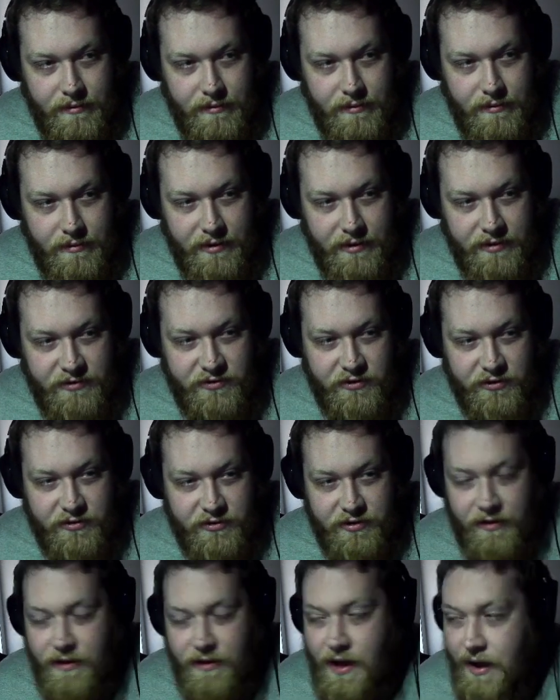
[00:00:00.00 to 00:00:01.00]
is just
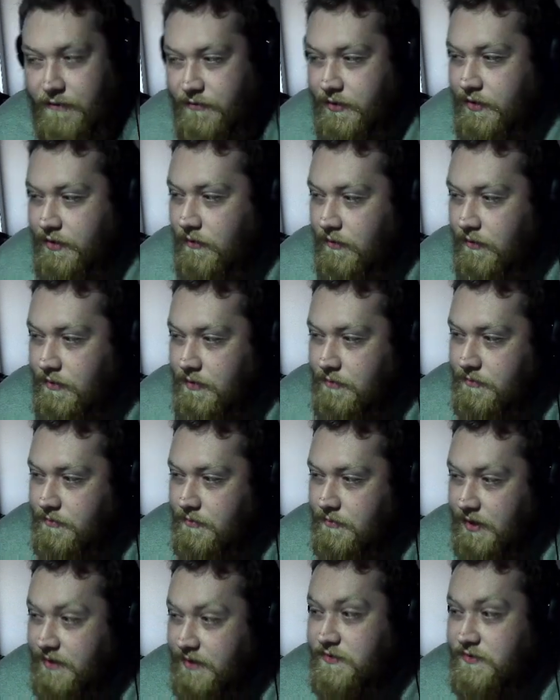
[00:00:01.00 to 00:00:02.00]
a lava golem,
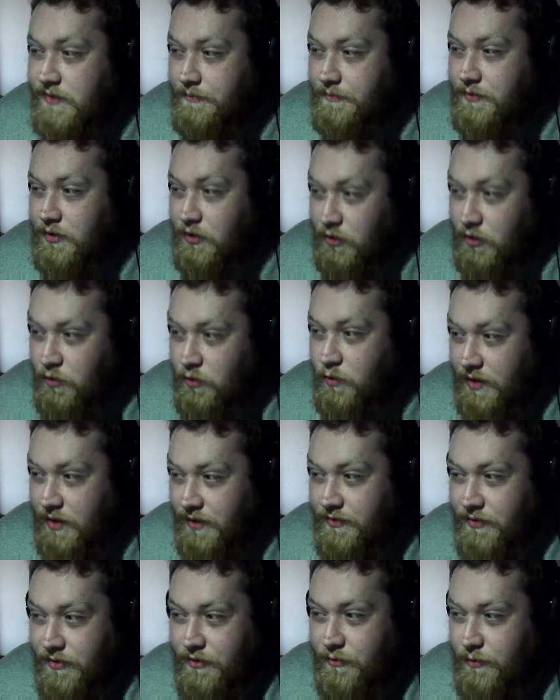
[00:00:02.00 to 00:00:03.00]
except you
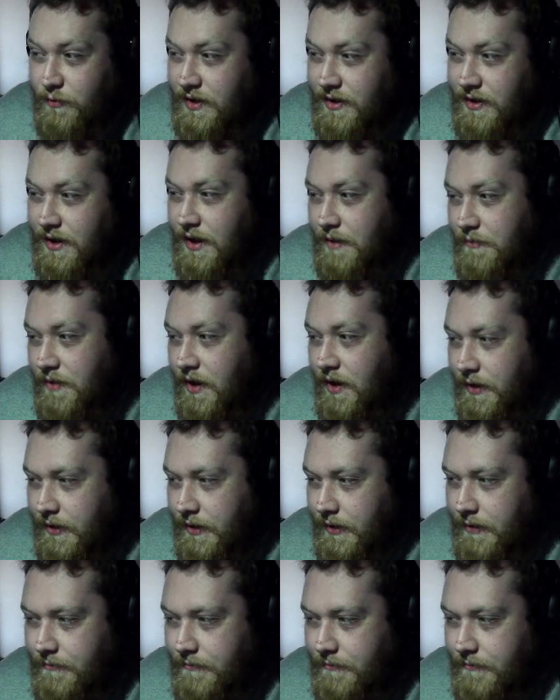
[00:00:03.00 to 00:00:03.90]
get the 3k body.